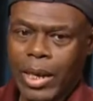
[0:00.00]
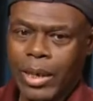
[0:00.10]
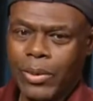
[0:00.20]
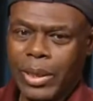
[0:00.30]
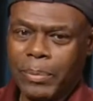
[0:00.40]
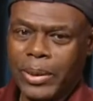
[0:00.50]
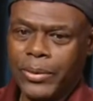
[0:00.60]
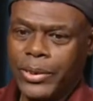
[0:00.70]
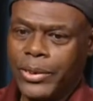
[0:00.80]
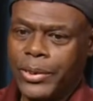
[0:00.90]
doing my
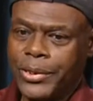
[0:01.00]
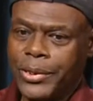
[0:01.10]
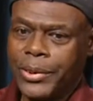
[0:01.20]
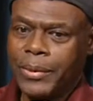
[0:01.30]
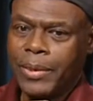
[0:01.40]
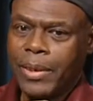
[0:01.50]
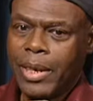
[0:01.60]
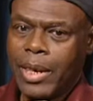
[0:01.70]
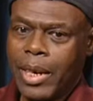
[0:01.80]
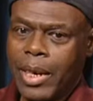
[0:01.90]
research,
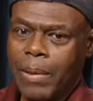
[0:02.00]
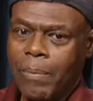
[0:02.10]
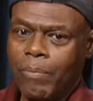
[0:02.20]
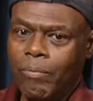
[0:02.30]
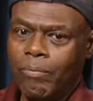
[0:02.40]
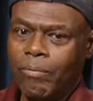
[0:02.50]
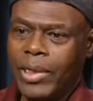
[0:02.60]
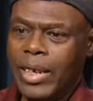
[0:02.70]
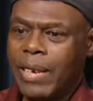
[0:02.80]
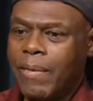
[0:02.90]

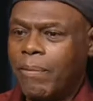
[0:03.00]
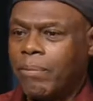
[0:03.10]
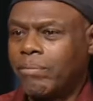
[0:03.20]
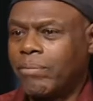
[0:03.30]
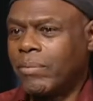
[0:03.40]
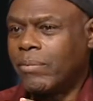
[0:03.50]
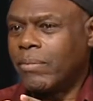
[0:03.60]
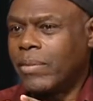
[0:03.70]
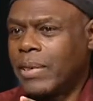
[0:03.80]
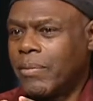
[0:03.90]
there are
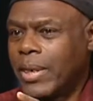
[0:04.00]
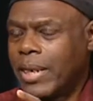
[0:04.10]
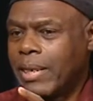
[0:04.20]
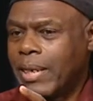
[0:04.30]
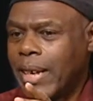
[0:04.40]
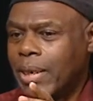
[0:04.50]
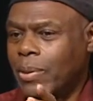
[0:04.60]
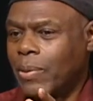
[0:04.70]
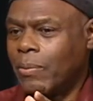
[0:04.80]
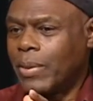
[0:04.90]
different kind
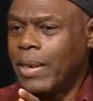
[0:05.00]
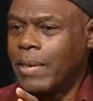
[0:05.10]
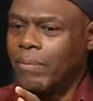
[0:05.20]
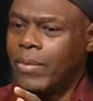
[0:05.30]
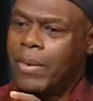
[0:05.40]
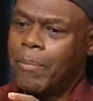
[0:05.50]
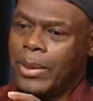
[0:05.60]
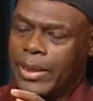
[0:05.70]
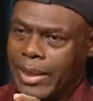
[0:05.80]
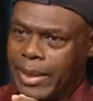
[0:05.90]
of
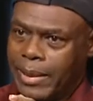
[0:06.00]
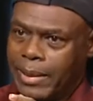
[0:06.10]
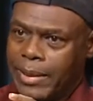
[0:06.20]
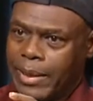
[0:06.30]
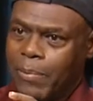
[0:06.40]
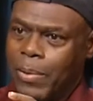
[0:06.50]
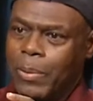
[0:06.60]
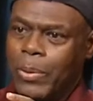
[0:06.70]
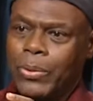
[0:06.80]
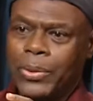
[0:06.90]
percentages. Some
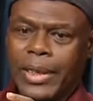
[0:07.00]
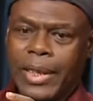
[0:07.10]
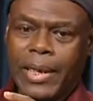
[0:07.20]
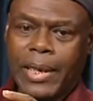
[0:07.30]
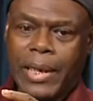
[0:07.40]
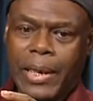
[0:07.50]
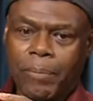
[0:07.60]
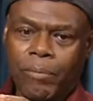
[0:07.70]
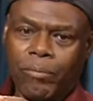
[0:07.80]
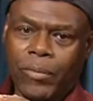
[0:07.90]
people will say
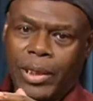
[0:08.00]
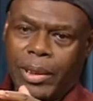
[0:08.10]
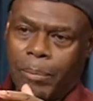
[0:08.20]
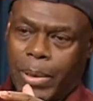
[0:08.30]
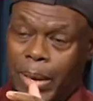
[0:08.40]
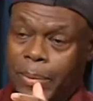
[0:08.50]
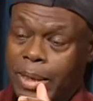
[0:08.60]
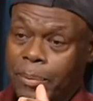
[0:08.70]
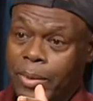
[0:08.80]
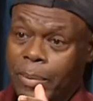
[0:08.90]
perhaps
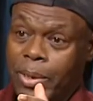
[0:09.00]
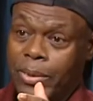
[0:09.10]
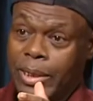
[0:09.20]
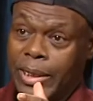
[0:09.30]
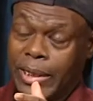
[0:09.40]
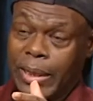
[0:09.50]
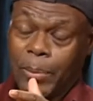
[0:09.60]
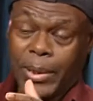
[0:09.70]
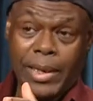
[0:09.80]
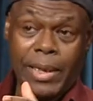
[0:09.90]
up to about
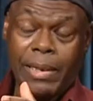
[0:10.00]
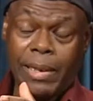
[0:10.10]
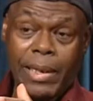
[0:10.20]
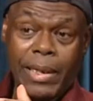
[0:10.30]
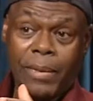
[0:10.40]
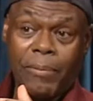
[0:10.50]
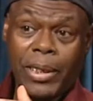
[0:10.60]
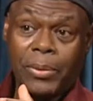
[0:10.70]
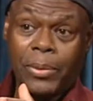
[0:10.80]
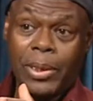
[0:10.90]
60%, and others in
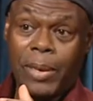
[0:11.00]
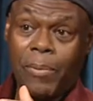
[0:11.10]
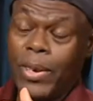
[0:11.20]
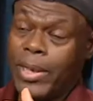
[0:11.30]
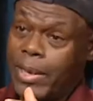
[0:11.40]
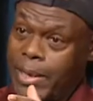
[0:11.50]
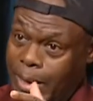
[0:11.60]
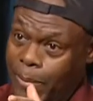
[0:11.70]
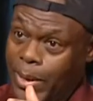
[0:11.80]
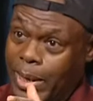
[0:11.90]
fact would say more than
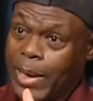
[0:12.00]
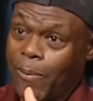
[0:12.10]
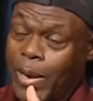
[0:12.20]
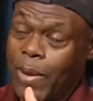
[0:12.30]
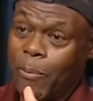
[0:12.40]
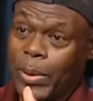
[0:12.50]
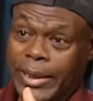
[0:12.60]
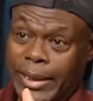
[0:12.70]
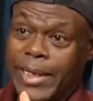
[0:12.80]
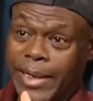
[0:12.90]

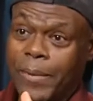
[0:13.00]
75%